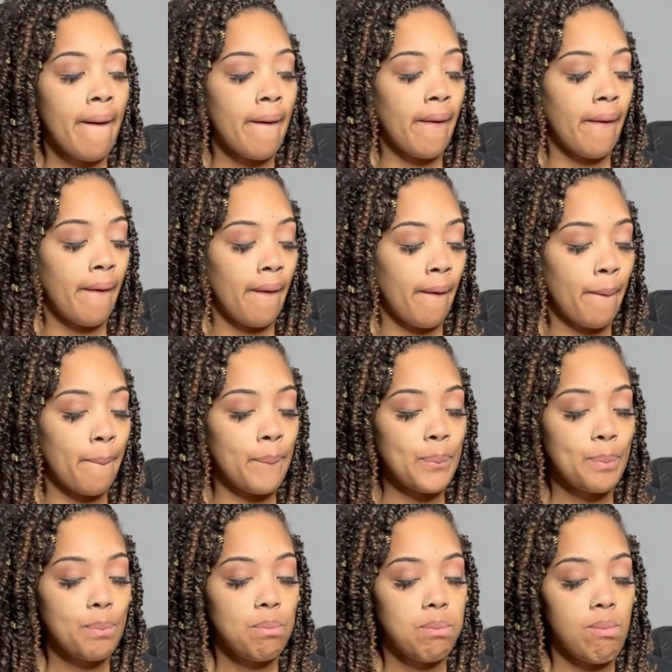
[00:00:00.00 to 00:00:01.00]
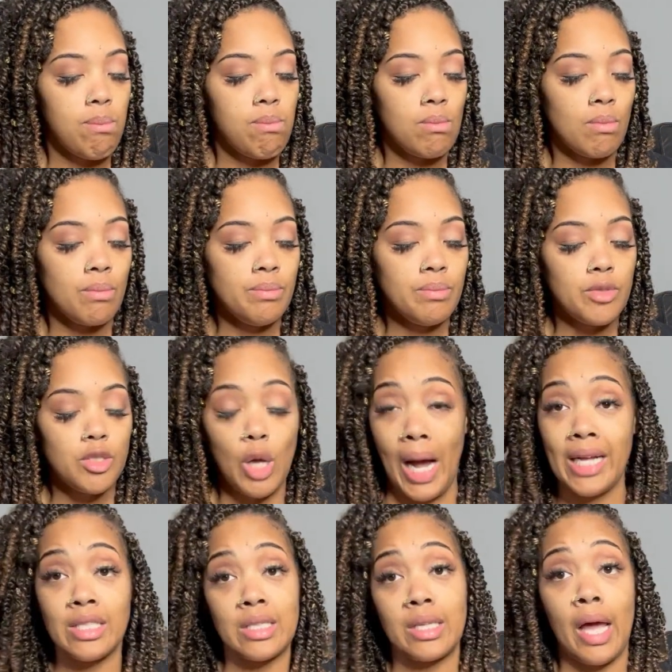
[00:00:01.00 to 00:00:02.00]
Um, so
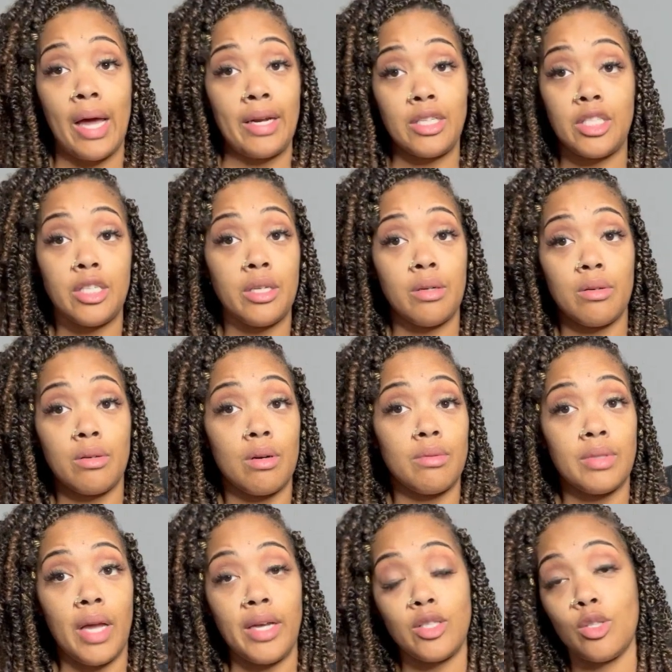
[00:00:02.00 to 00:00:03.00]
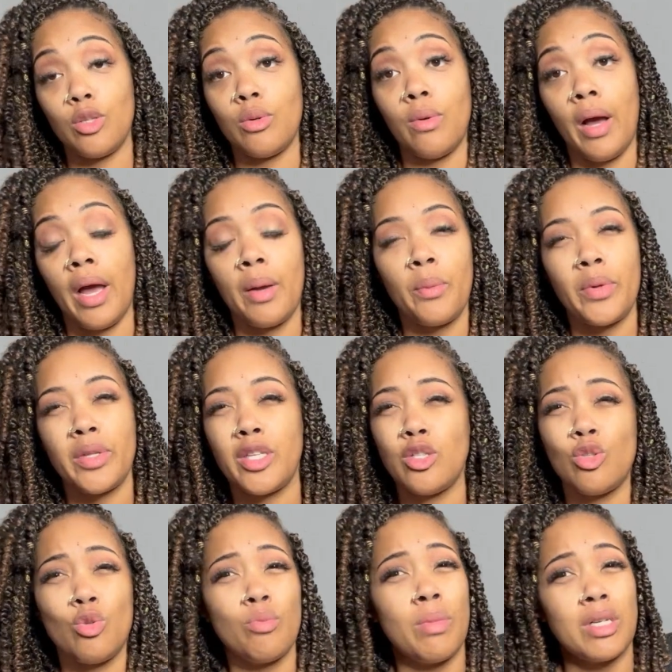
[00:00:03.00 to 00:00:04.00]
I just kind of chilled on day two. I ain't really
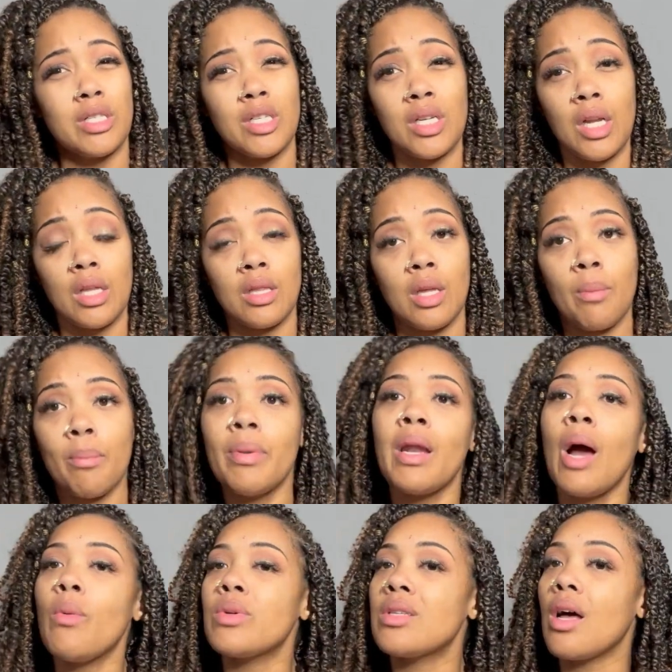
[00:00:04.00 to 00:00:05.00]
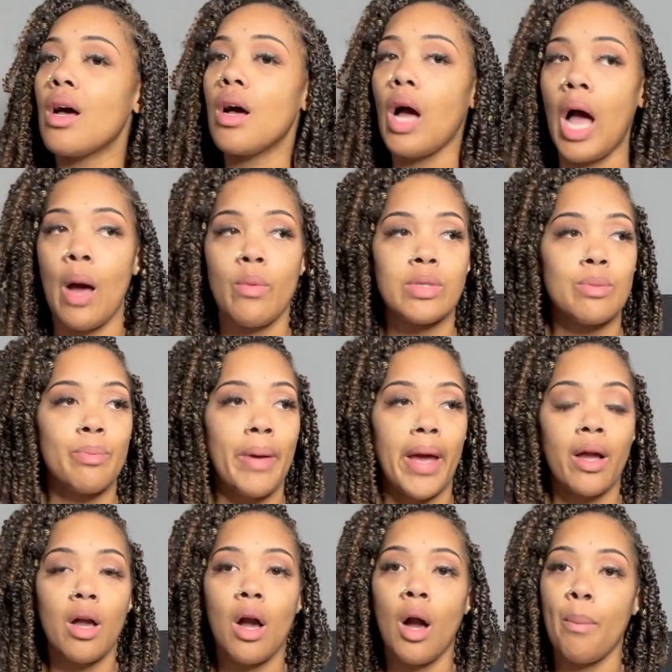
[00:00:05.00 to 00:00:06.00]
do much of nothing, but I was I was
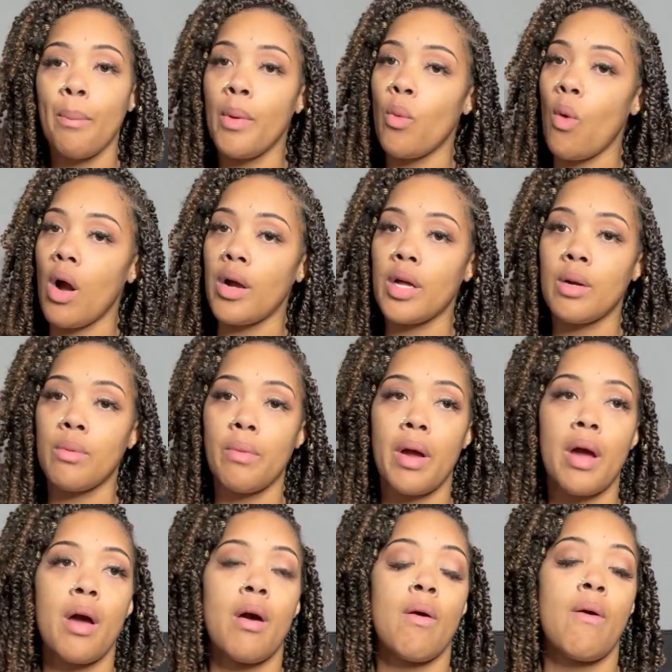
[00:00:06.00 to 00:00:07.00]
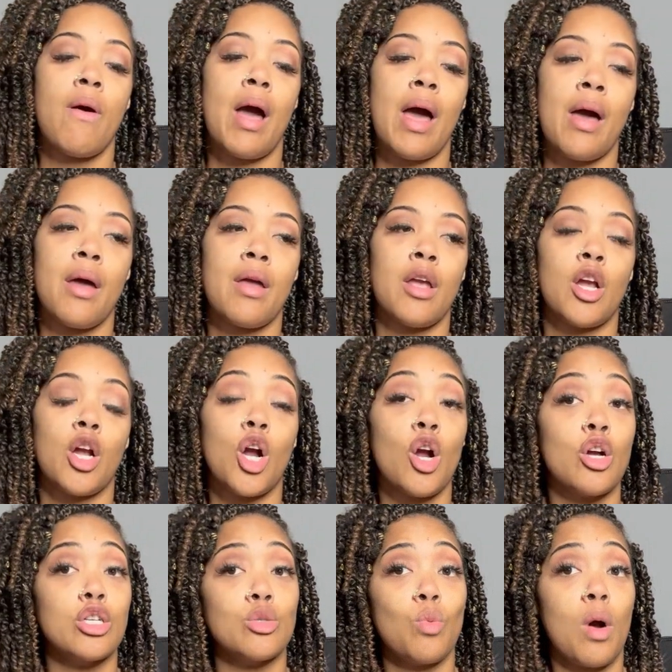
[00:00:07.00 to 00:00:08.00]
back up and walking around. I
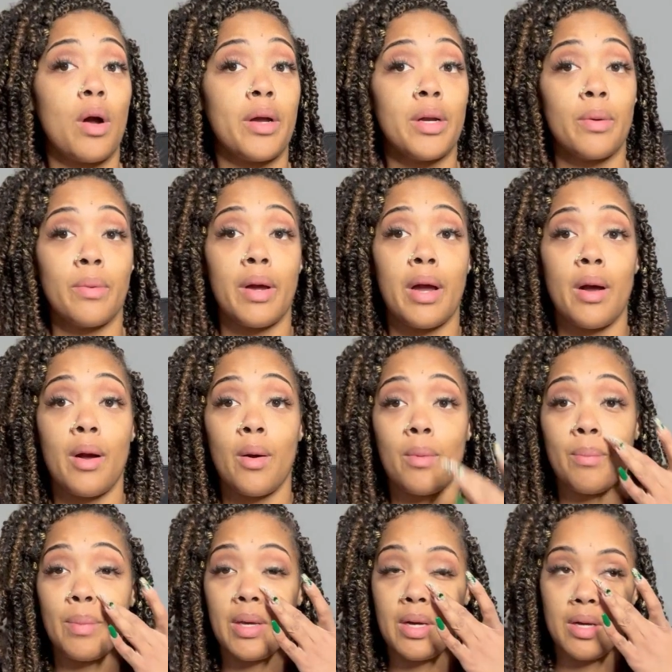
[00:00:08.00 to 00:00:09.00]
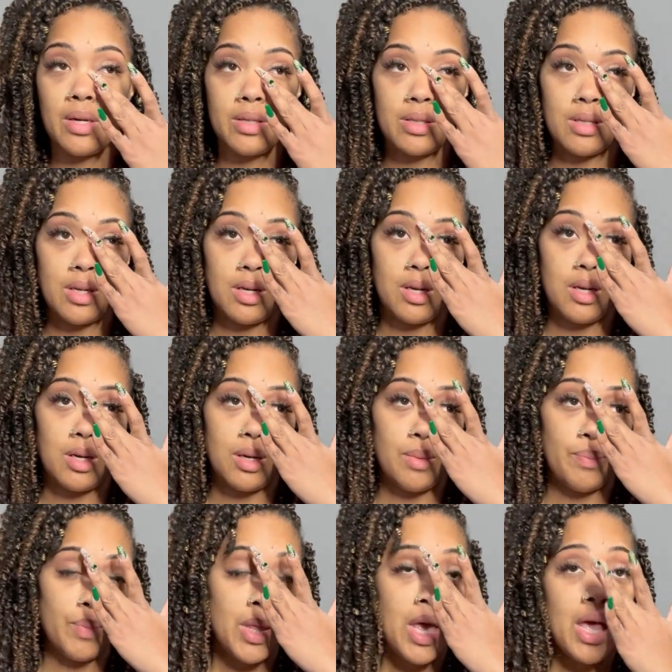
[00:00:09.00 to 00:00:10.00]
encourage walking around because
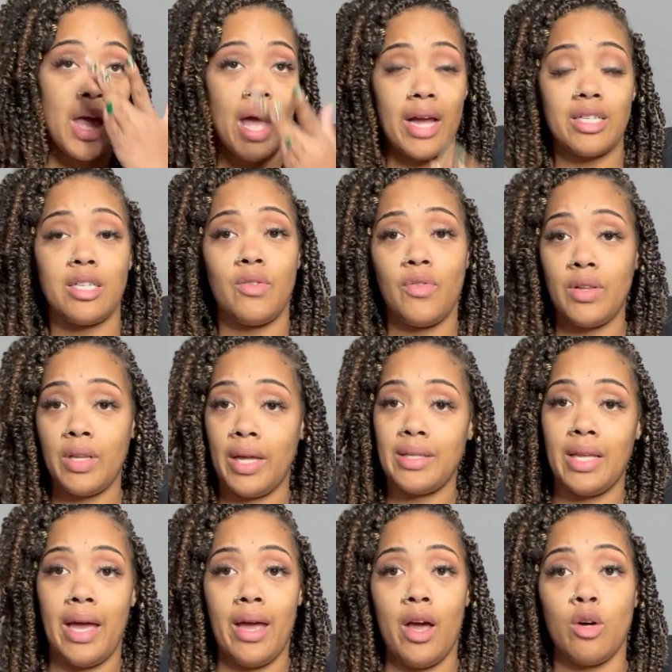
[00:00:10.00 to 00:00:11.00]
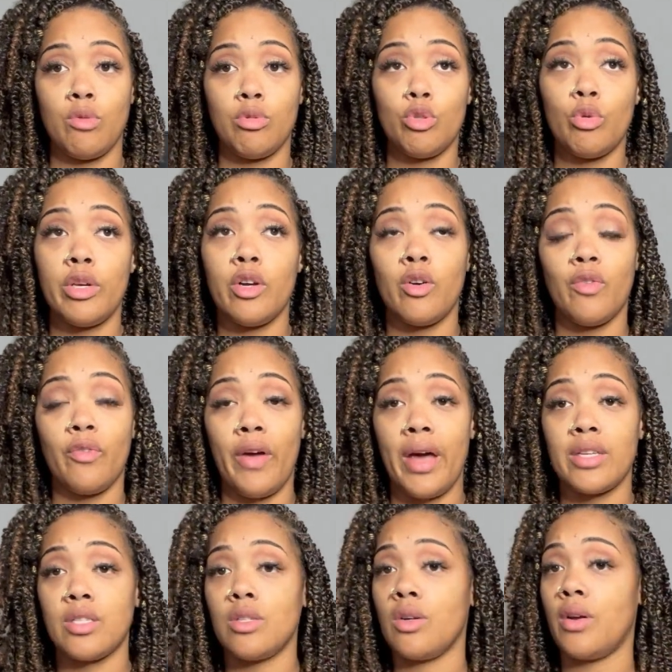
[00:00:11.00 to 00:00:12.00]
um, I actually feel like that helps you heal
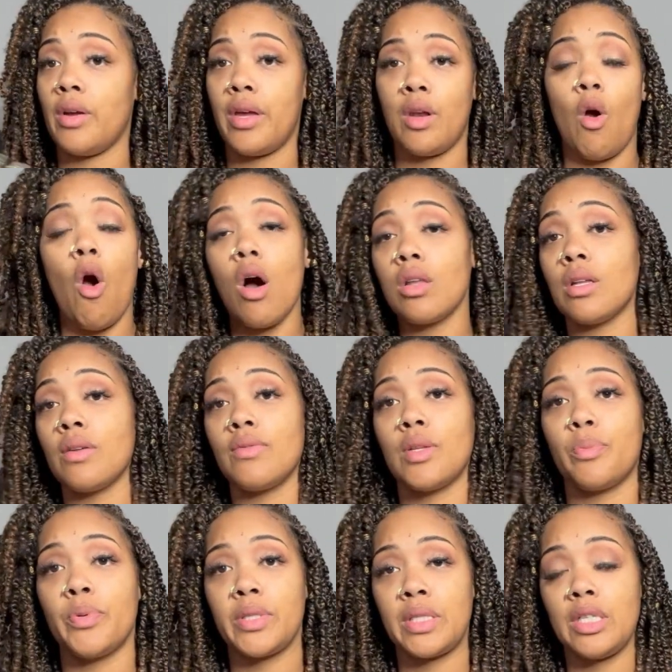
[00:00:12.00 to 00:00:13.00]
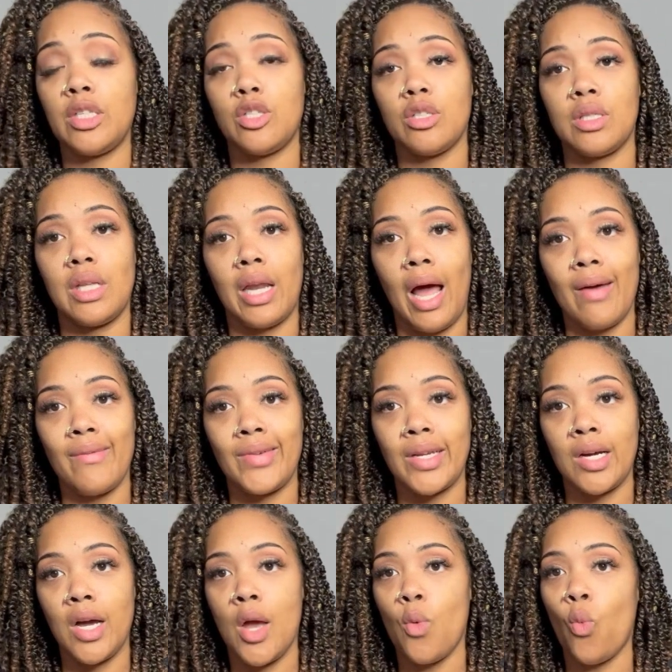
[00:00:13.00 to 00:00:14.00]
faster. And all of the procedures that I've
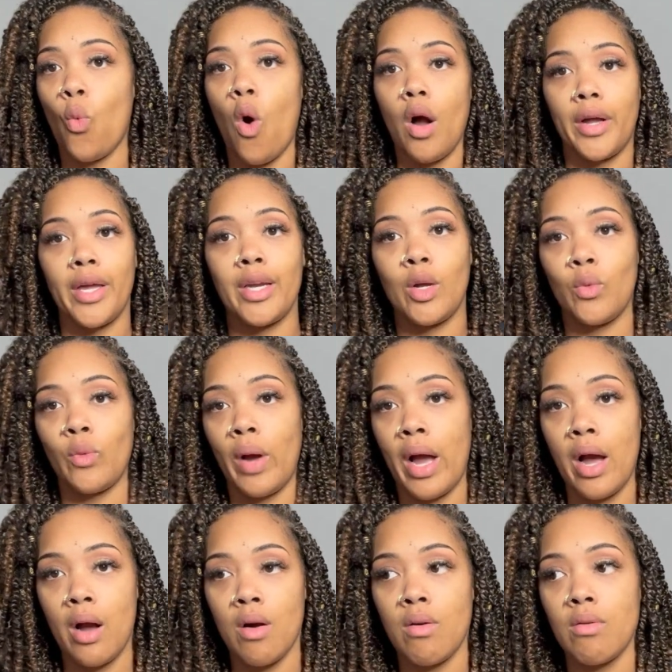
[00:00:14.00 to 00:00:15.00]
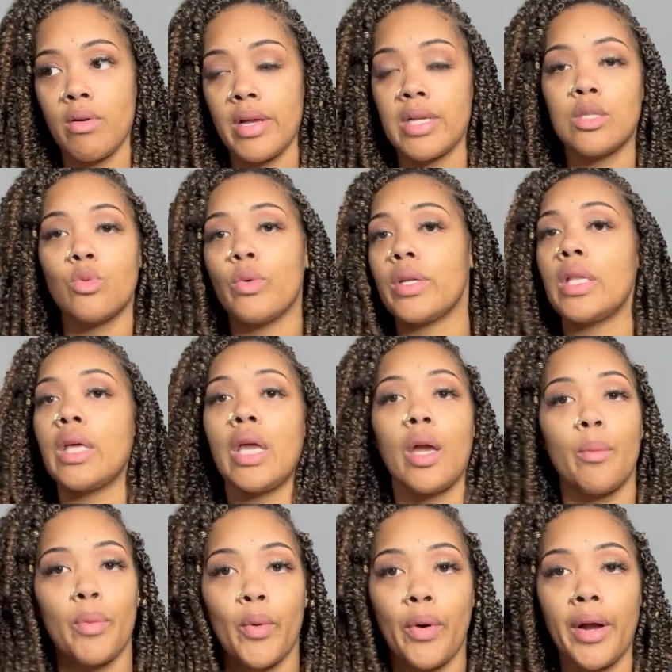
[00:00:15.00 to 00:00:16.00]
done, walking around is really
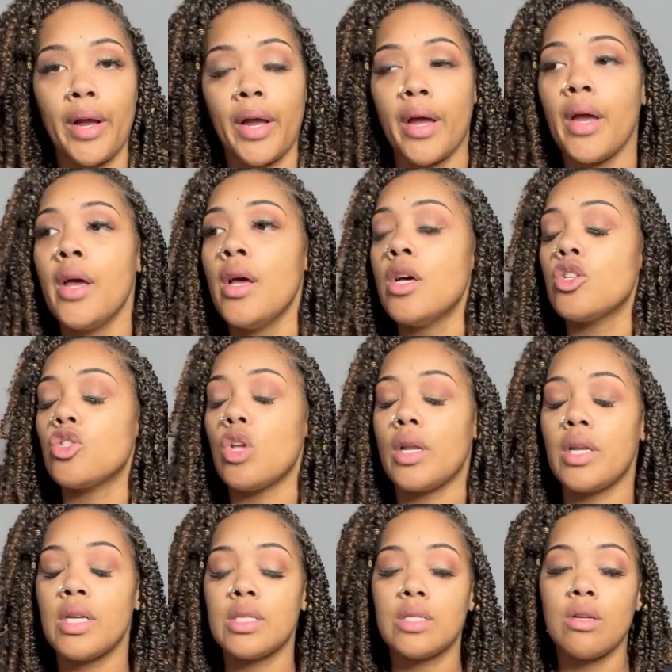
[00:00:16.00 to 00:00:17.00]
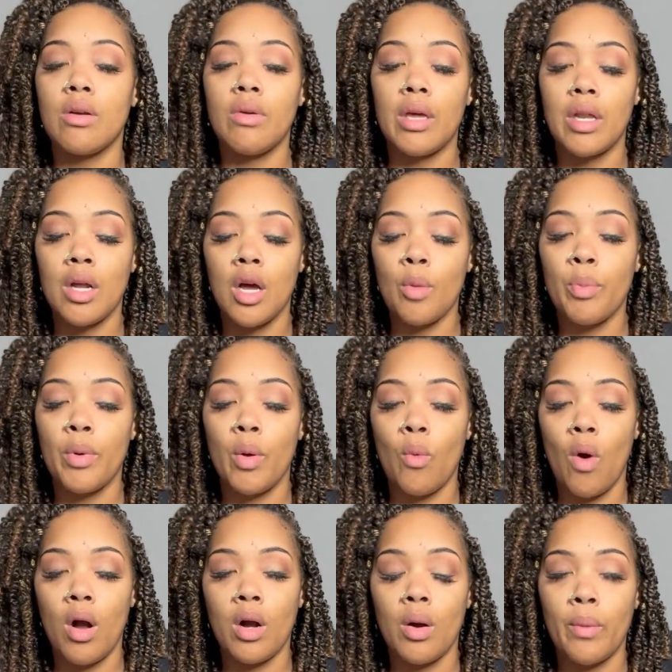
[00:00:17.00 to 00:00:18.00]
important. So I did still get up and
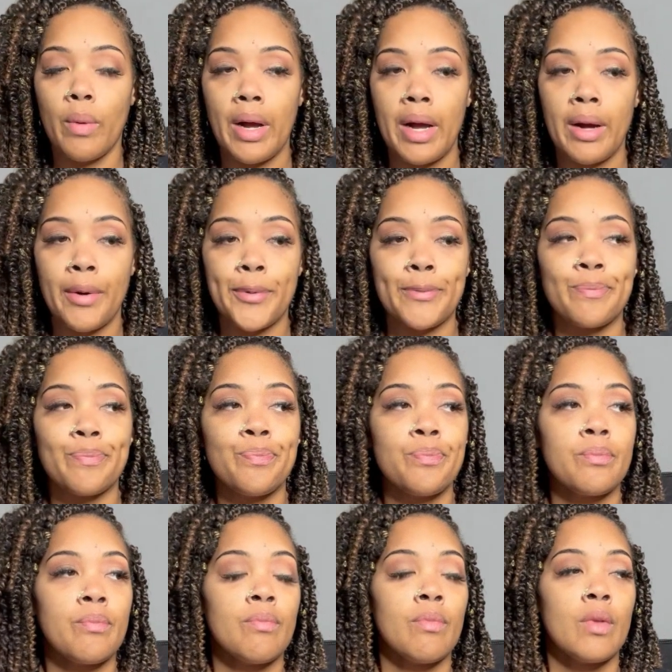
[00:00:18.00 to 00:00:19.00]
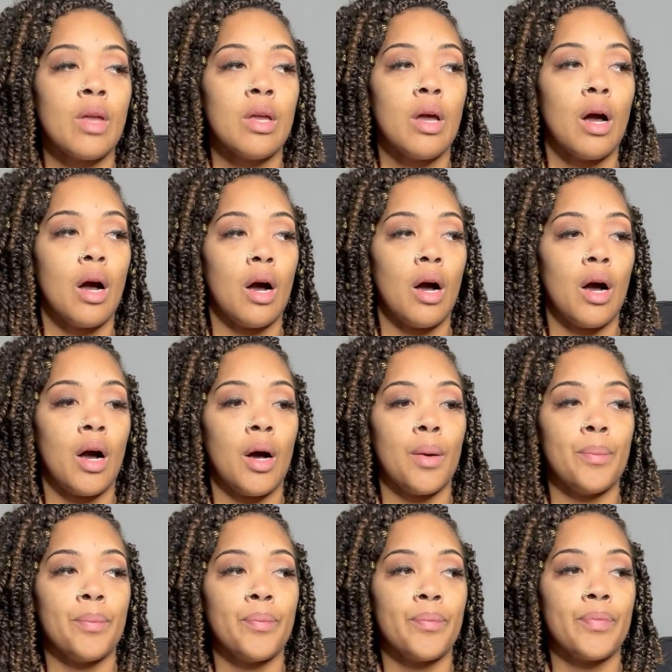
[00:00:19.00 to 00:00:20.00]
walk around,
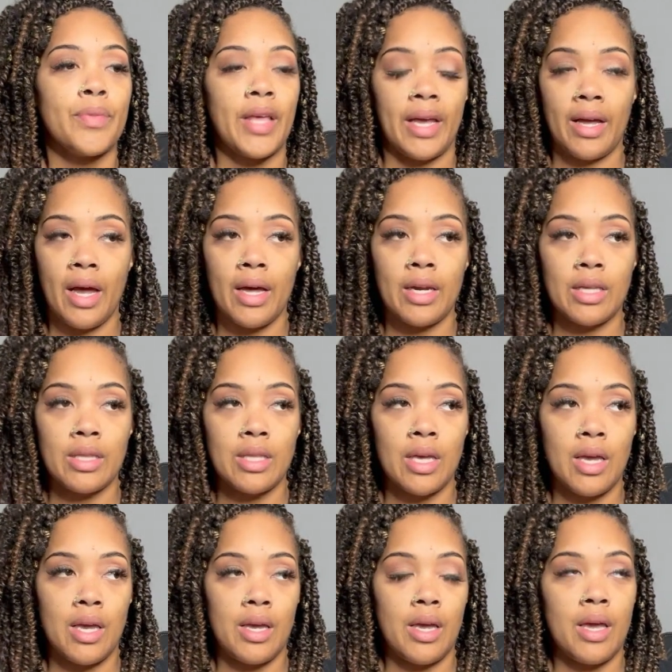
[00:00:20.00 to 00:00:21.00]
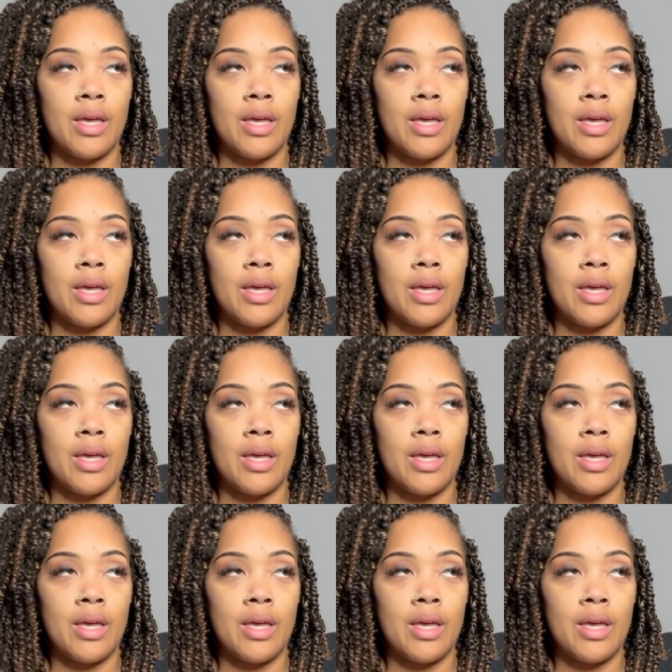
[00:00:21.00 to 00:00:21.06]
um, that kind of thing.